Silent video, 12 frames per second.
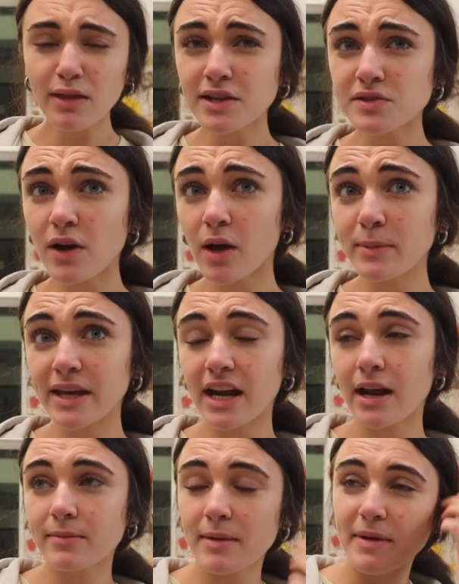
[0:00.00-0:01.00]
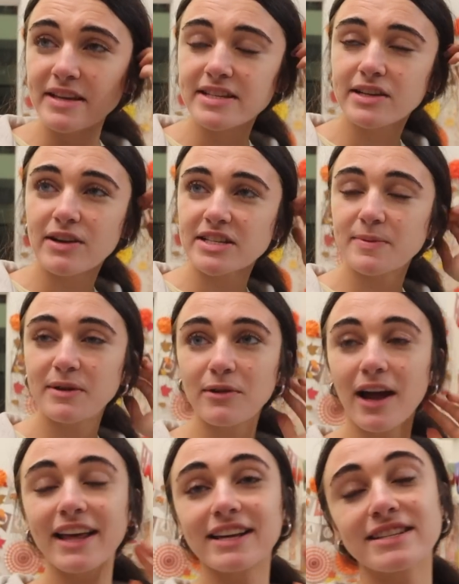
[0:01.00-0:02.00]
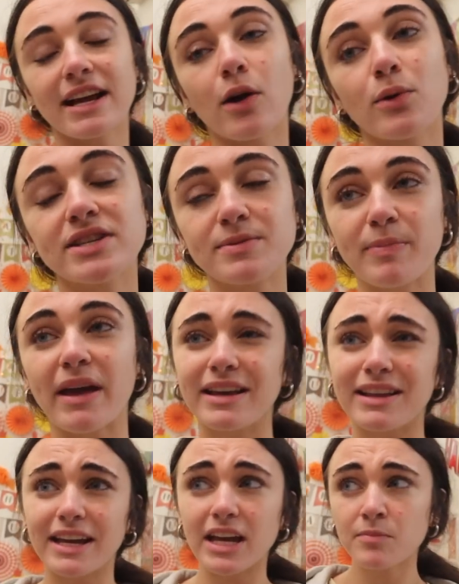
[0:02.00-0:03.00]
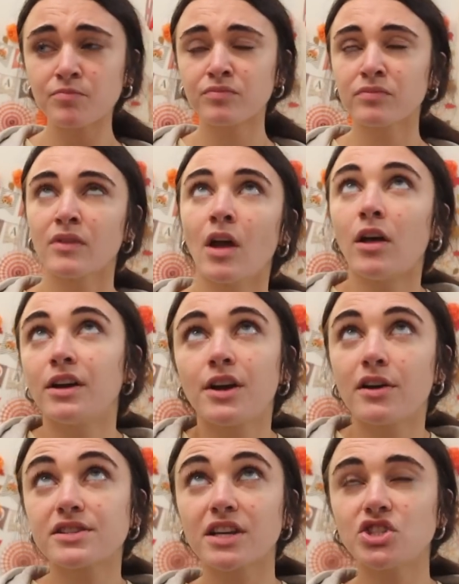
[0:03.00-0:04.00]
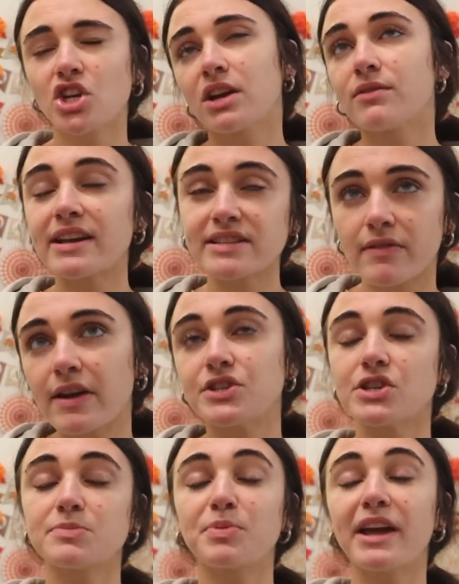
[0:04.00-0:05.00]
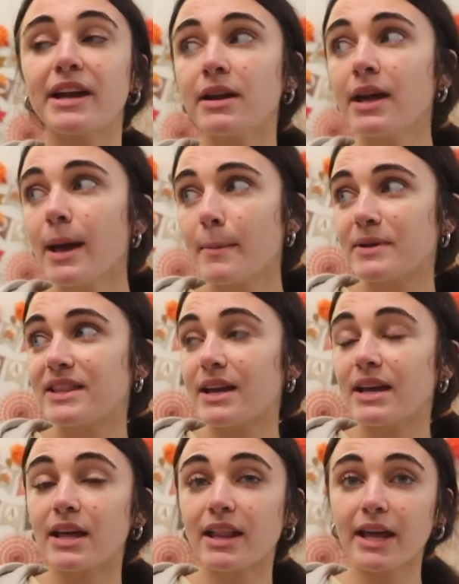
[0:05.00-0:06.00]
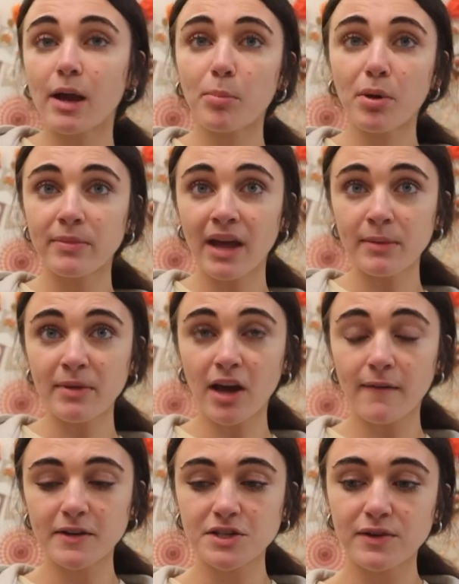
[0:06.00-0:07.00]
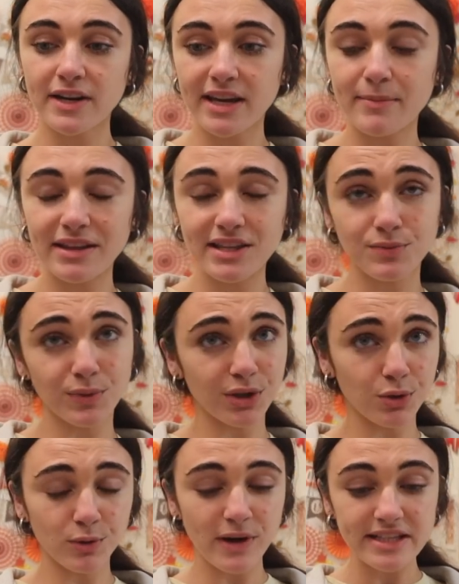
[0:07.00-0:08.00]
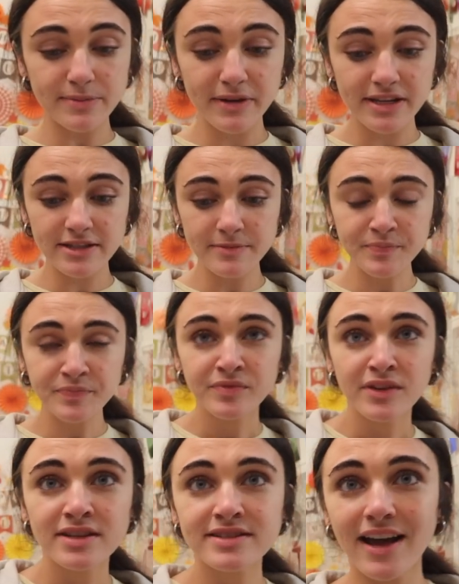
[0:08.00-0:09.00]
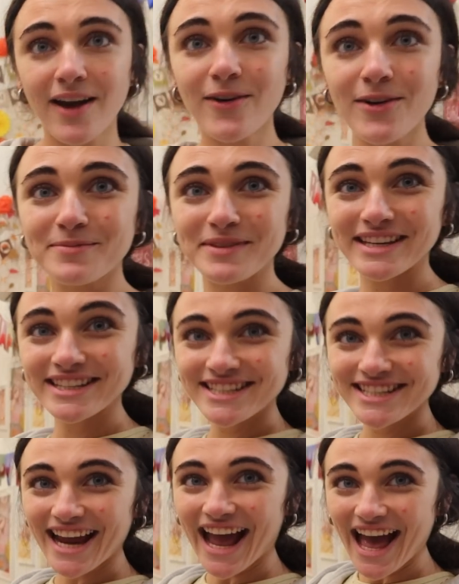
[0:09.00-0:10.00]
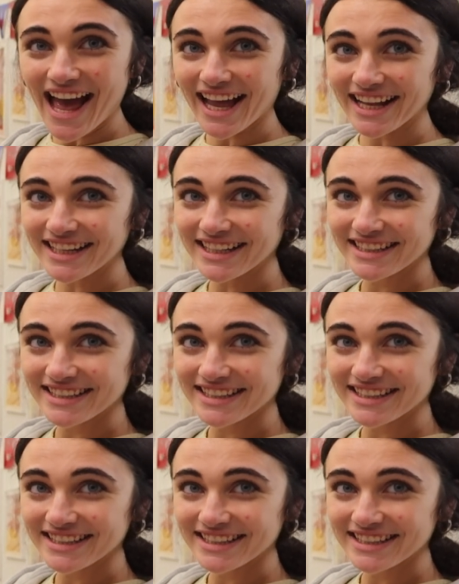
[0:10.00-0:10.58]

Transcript: They also help me get out of my basic recipe rut because I always bake like, all I know is like chicken, rice, and veggies, plain. But they like put me out of my comfort zone and I can make these really cool recipes. So me and Chad,